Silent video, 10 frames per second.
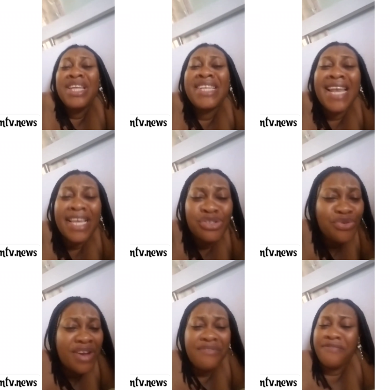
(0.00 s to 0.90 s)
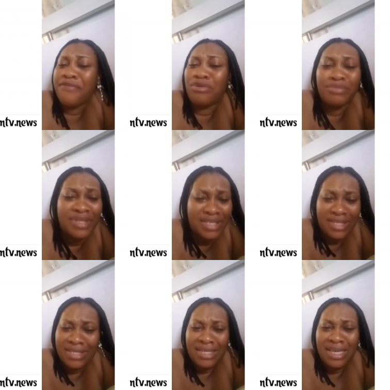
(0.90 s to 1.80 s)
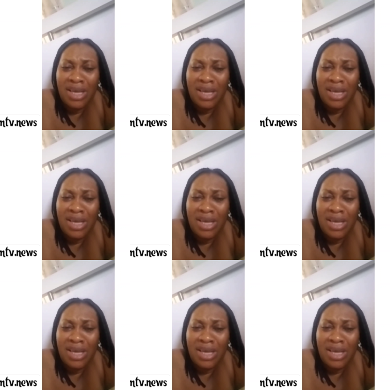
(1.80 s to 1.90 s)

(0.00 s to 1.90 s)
need electoral reforms.